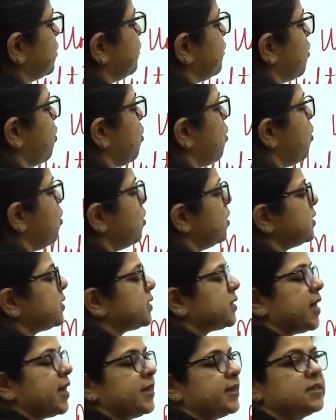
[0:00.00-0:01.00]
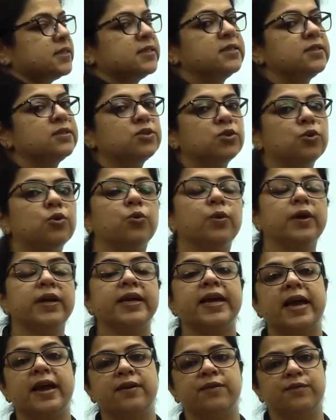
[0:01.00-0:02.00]
of all sizes
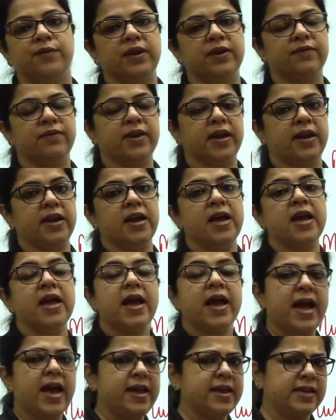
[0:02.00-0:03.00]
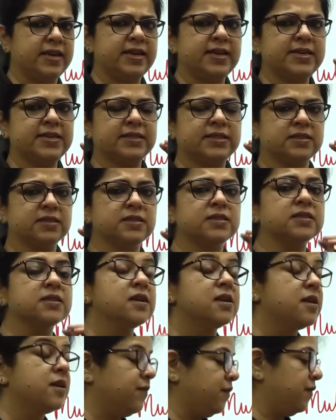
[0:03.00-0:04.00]
growing everywhere, and yeast is
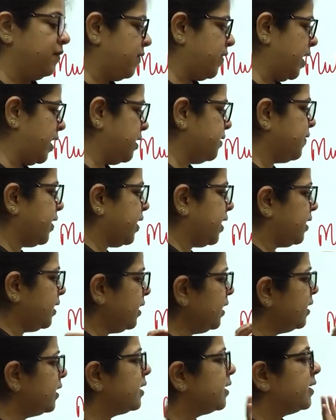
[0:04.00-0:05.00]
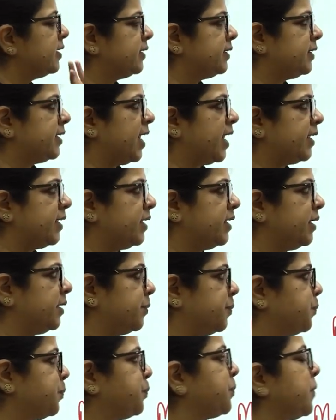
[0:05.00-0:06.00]
very, very
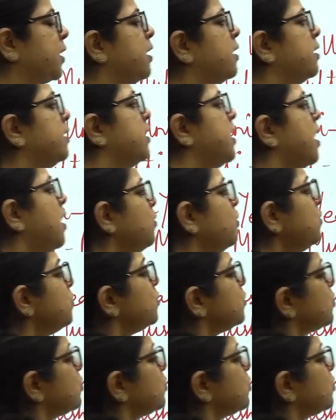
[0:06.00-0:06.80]
tiny. Now